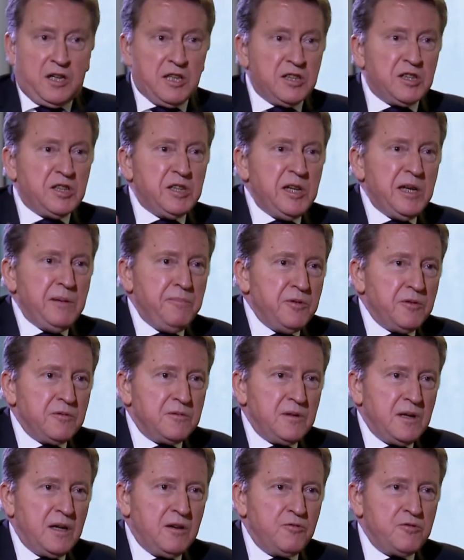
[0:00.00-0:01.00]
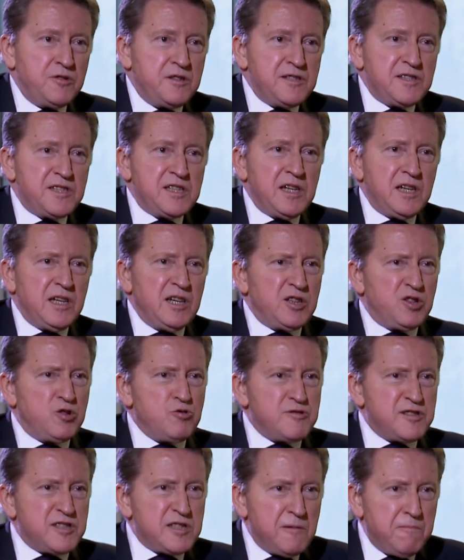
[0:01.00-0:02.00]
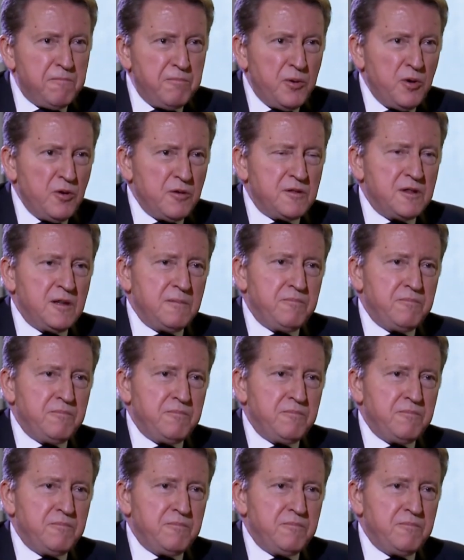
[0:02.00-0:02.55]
contribute, our desire to support